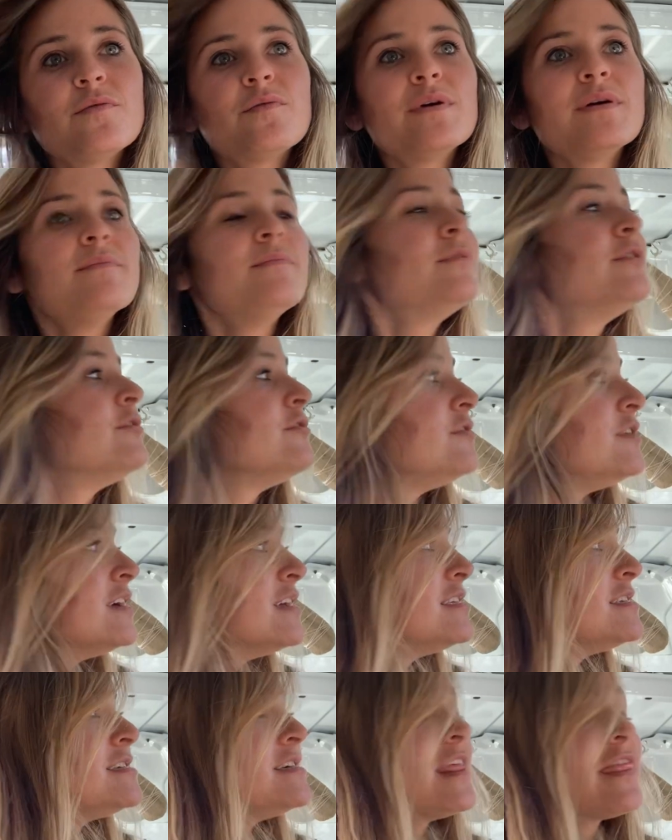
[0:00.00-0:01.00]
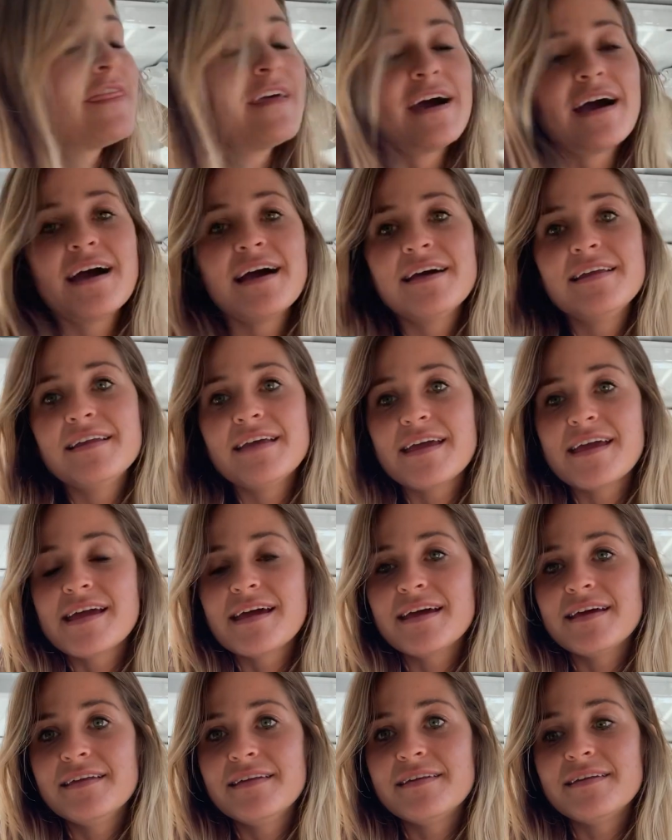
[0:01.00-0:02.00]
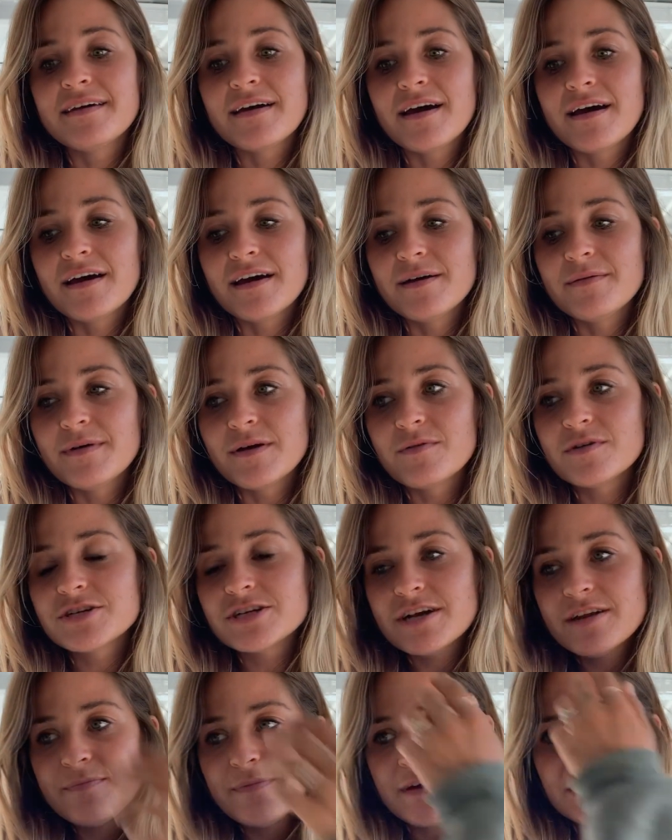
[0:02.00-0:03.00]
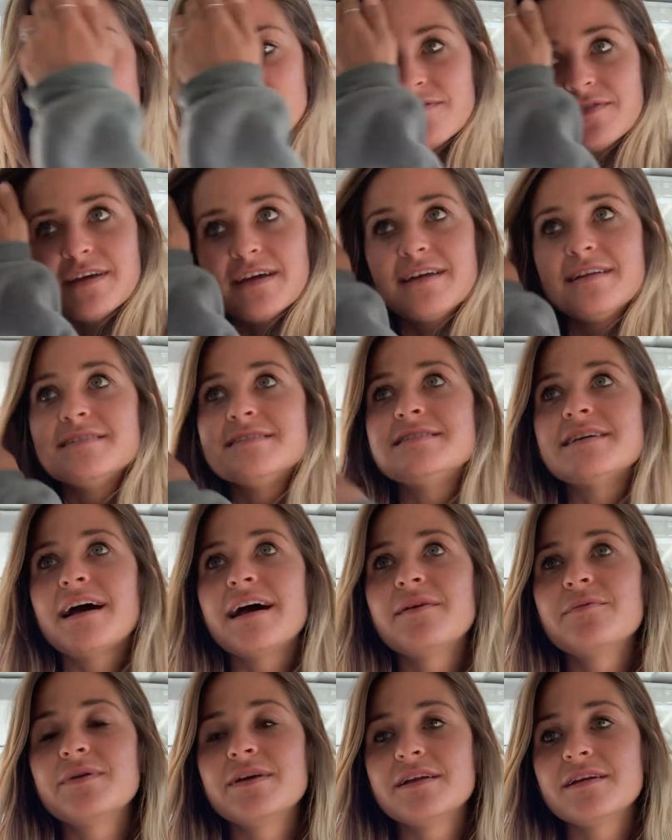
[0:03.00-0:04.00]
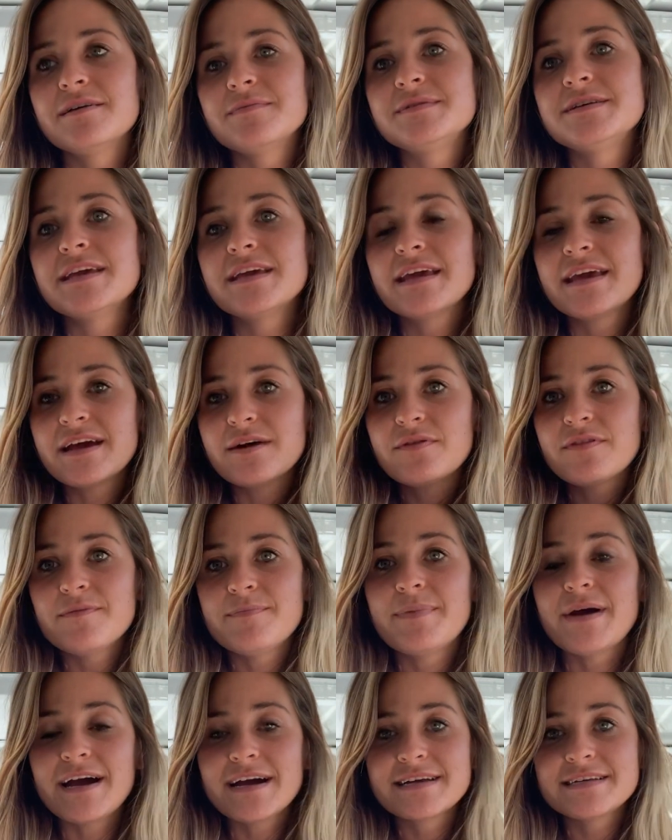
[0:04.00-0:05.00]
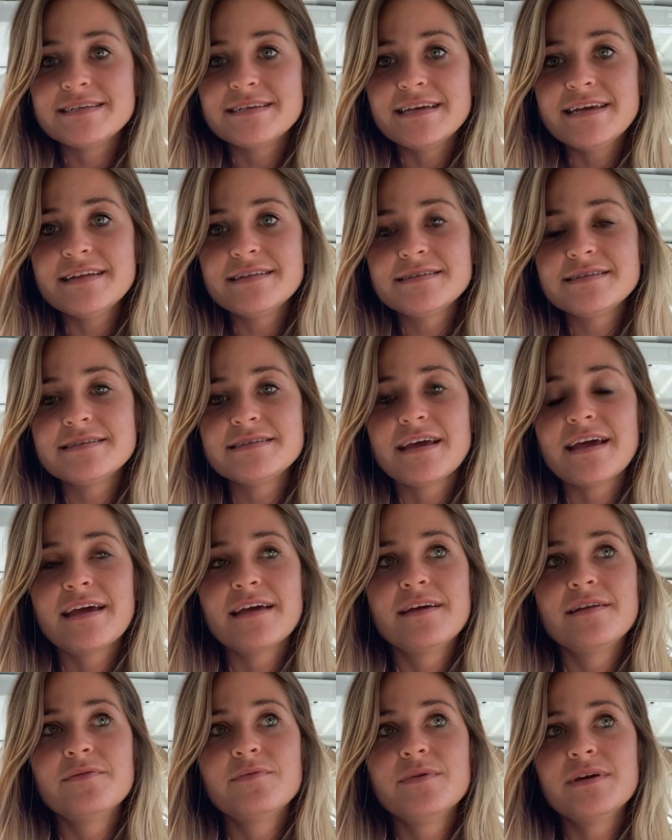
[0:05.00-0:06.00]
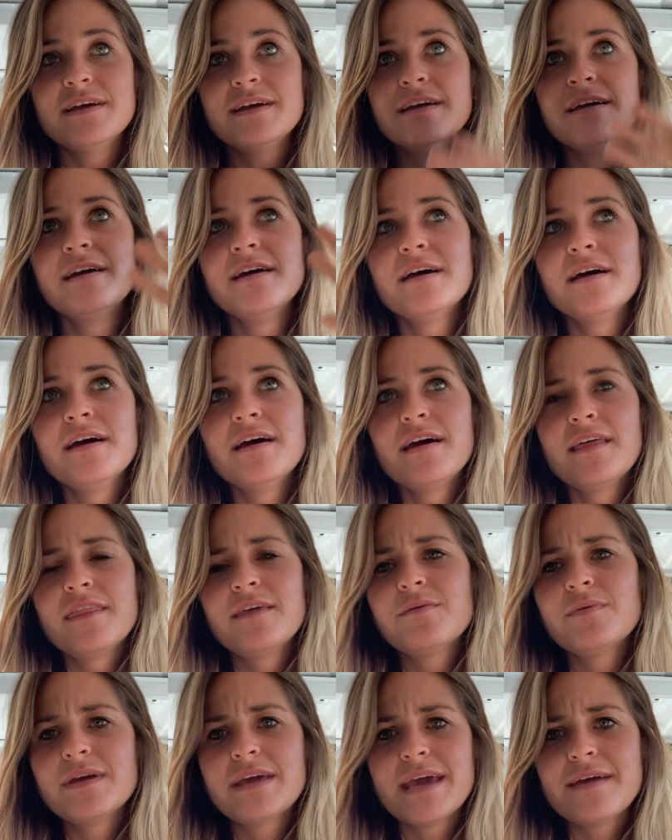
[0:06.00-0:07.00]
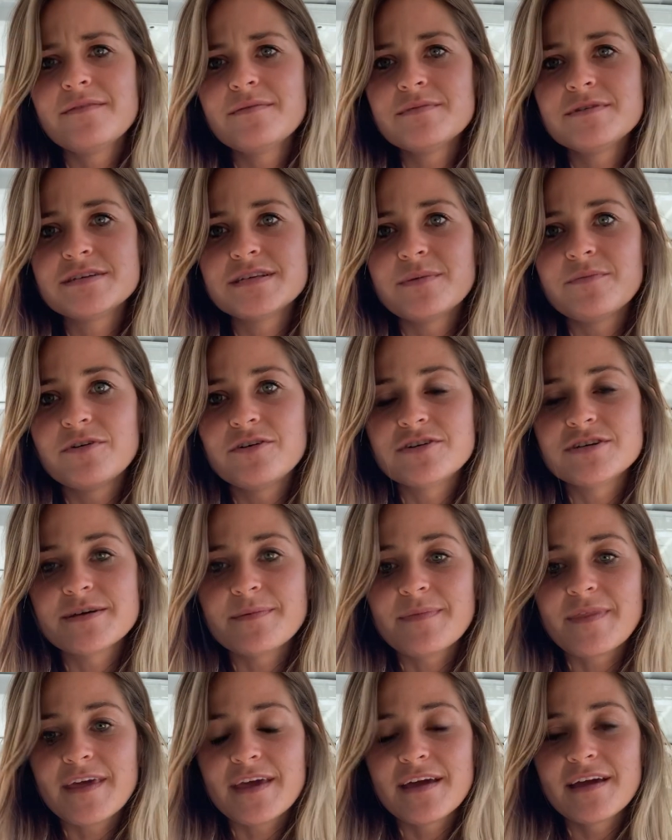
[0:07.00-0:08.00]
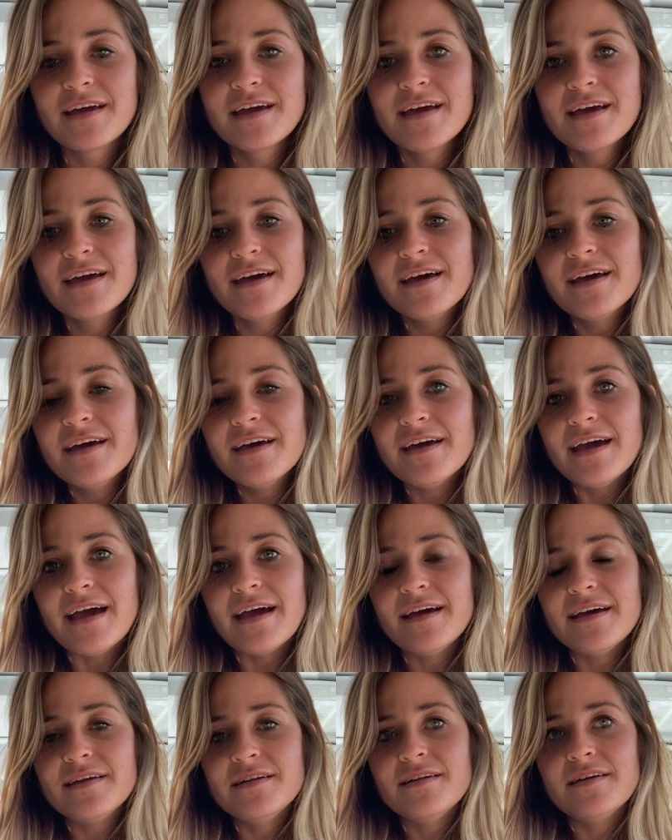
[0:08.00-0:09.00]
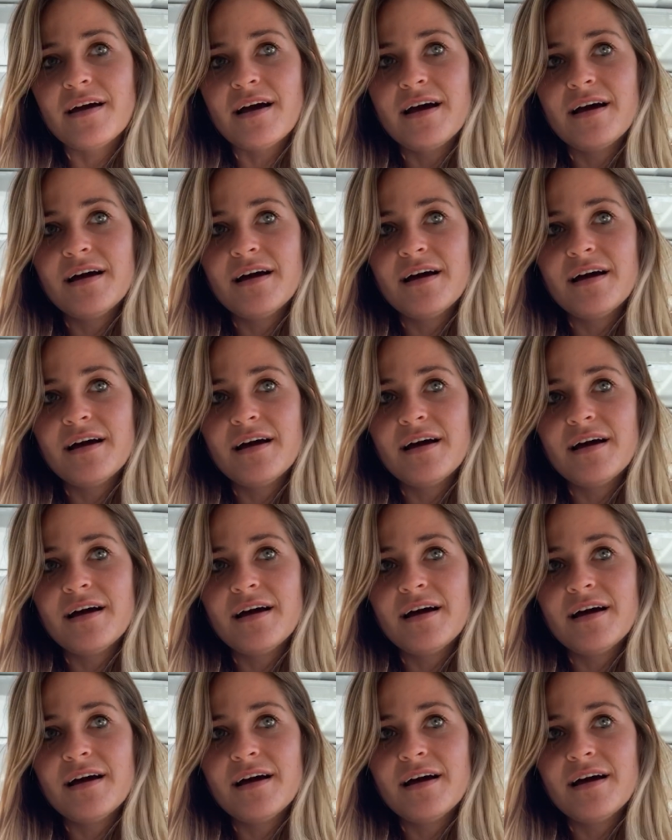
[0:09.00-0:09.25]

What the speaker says: we moved into that, and I wish I had a picture of the inside. We ended up taking out the back seats, and I think we gave them to someone or something, and